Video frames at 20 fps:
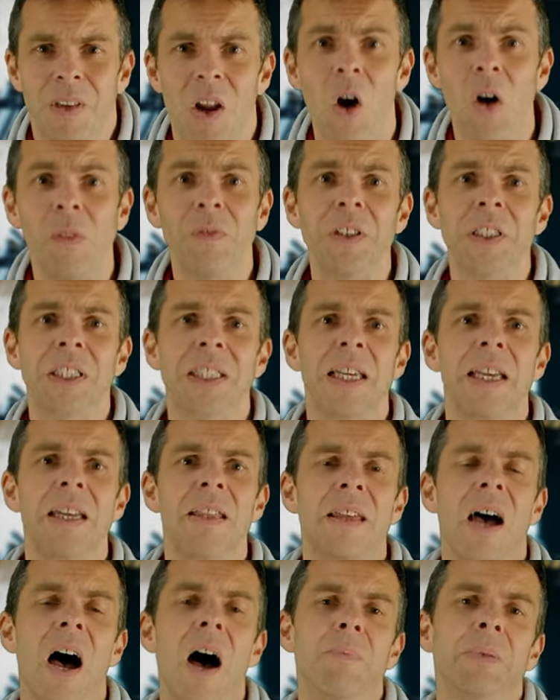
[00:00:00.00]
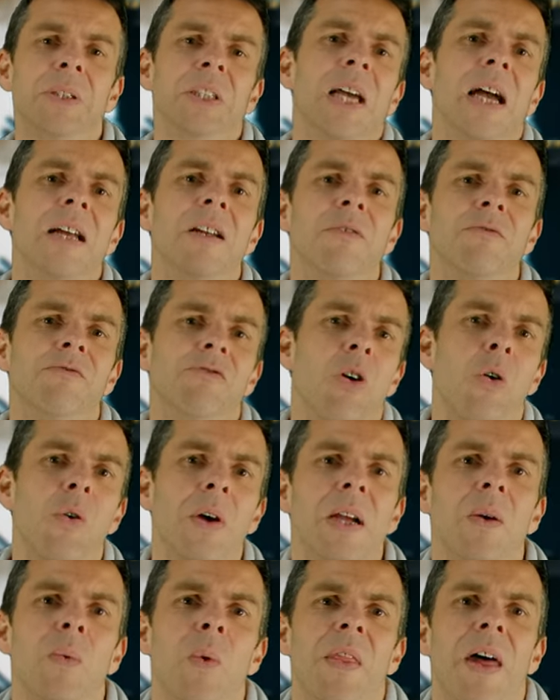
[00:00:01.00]
Obviously, the upside of
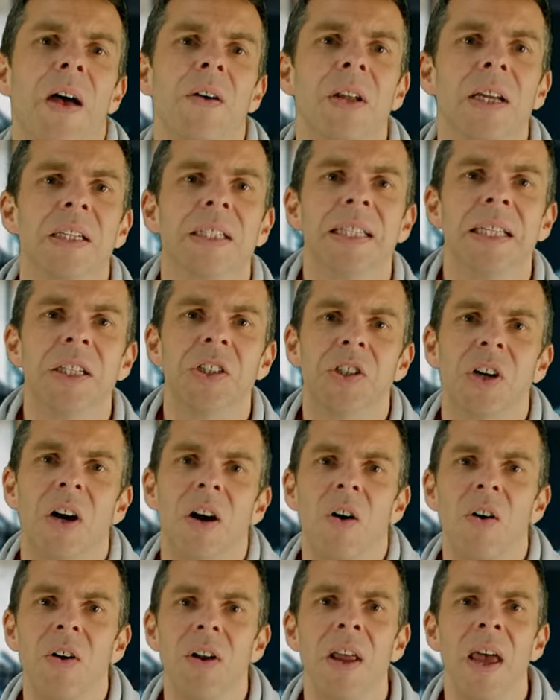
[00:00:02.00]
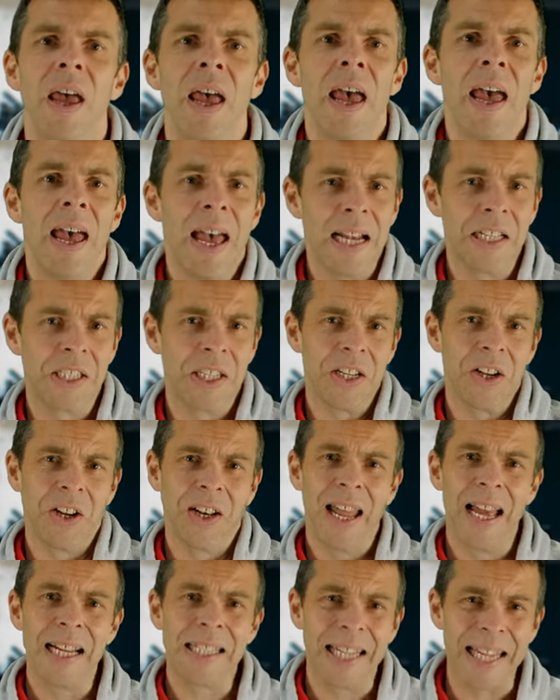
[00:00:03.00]
rowing without a t shirt on is that you're
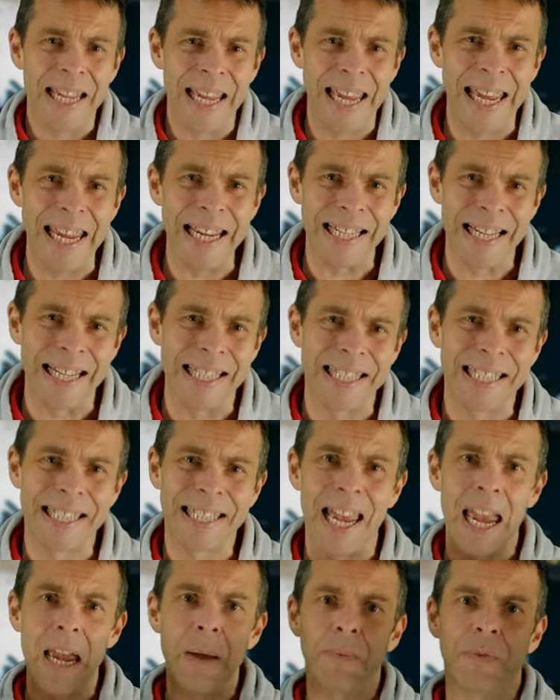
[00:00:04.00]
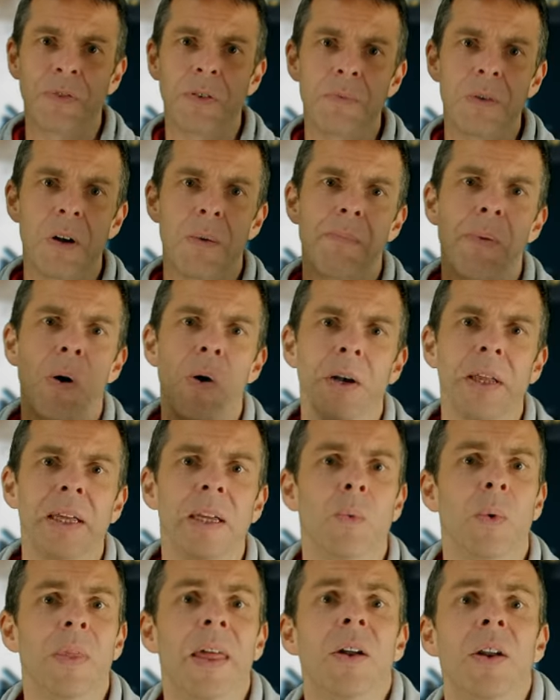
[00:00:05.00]
letting heat escape from your
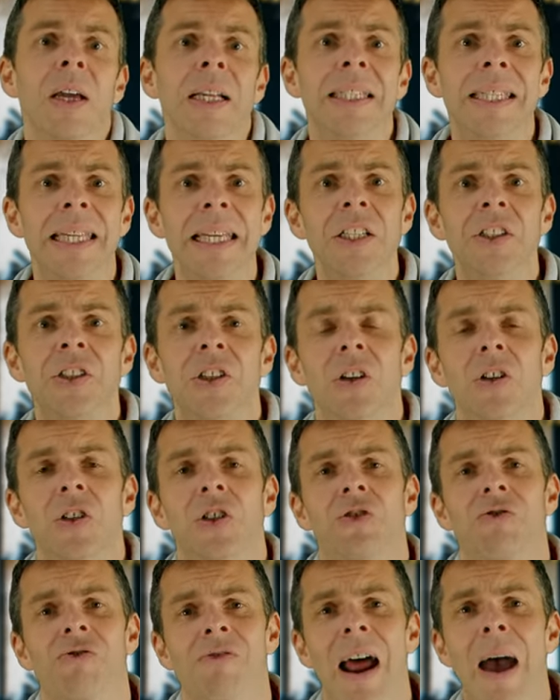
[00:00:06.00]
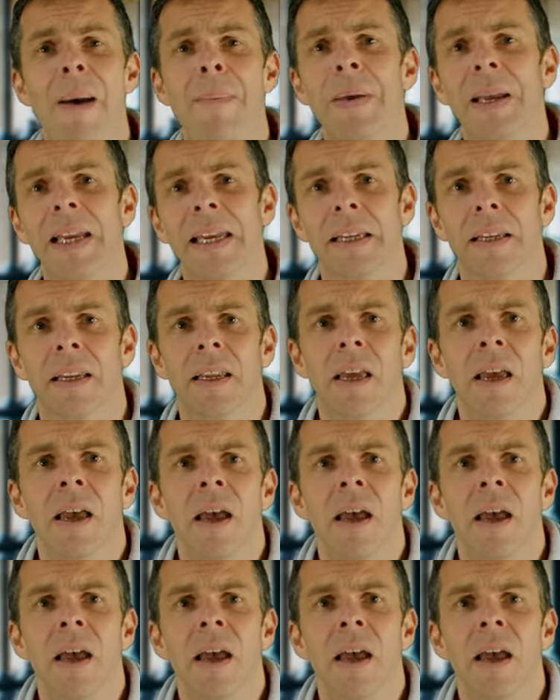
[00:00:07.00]
body without a t shirt trapping it.